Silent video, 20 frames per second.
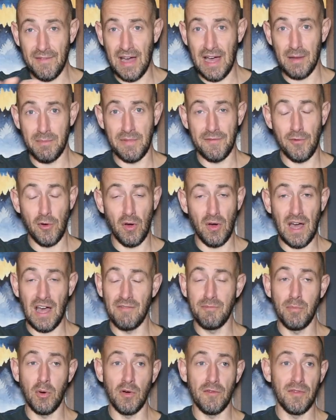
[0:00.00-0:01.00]
had before.
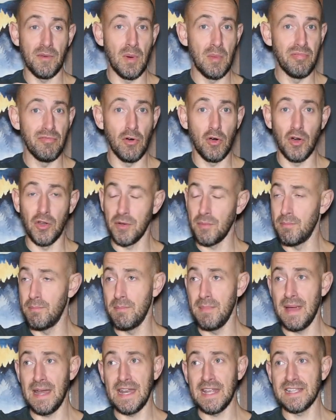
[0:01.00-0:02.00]
I've bought from abroad
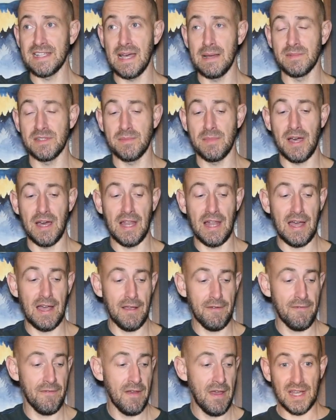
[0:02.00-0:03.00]
many times in my
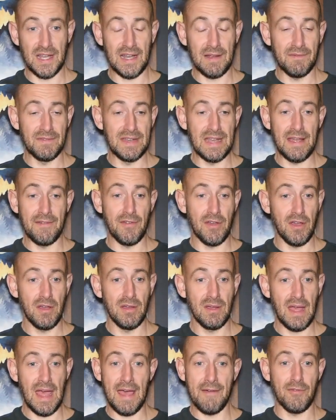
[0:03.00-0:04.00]
life and I've never
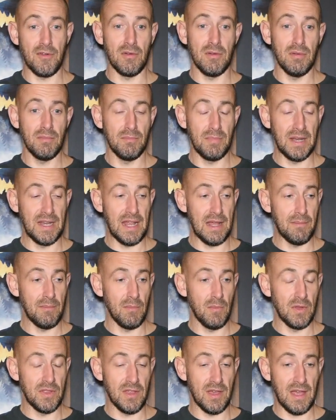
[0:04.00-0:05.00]
ever been hit
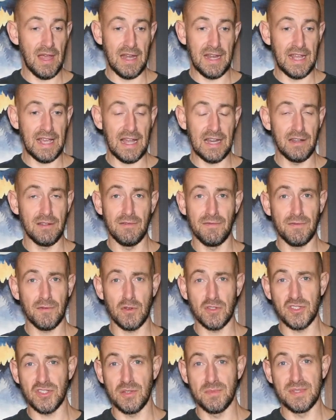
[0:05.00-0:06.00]
with any kind of
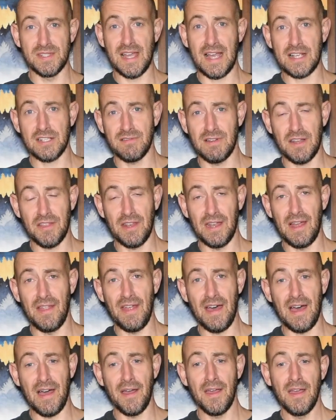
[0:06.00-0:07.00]
customs tax or anything like
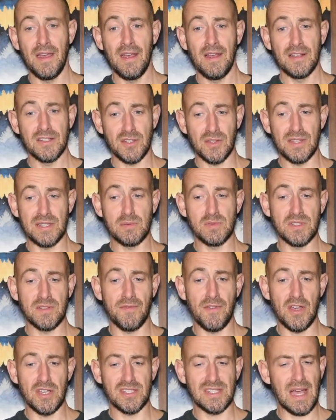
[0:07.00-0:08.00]
that. So this was the
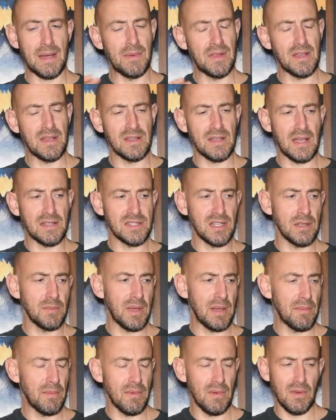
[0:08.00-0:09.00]
first time, and I was a little bit